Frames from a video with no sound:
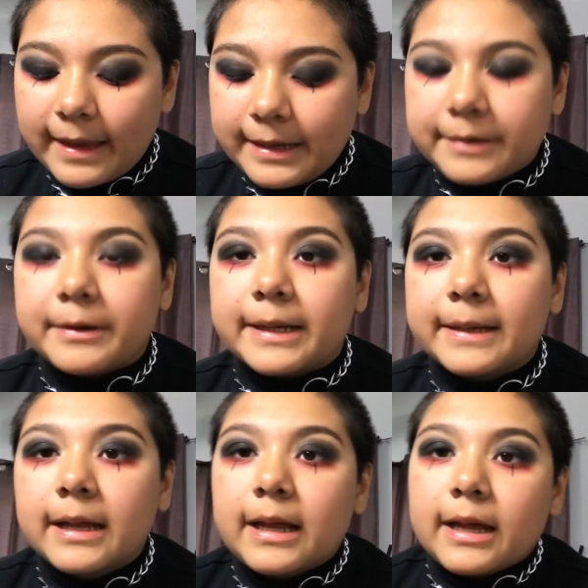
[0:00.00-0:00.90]
Anyway,
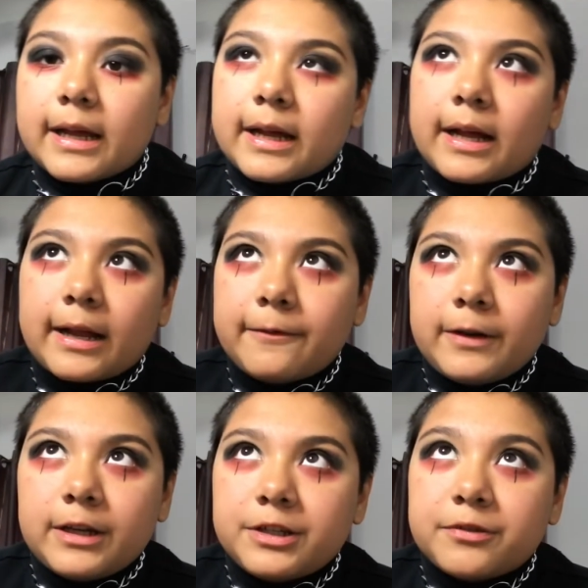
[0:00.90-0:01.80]
I
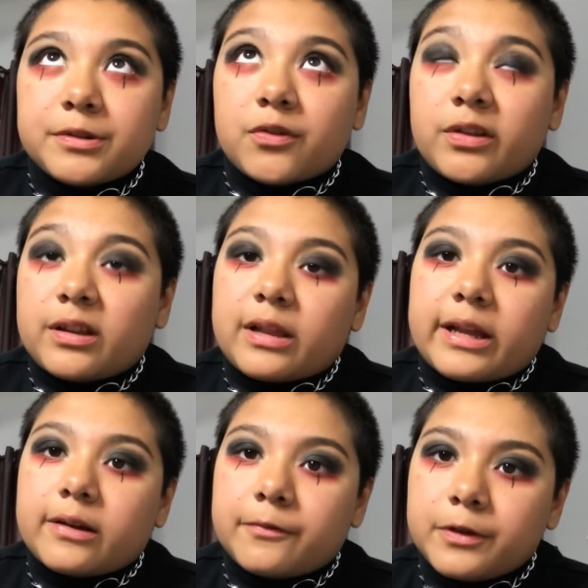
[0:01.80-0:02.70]
finished. It was only
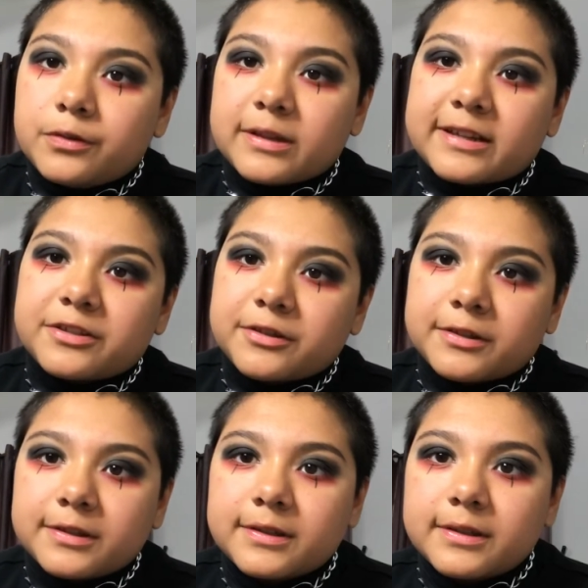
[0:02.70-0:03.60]
like a few
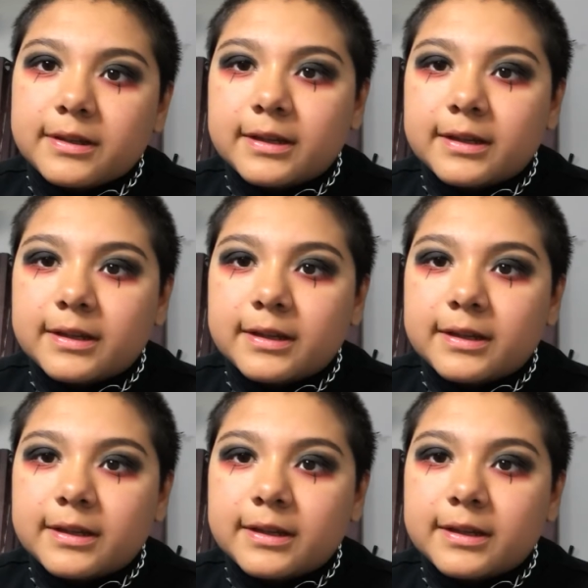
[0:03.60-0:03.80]
sections.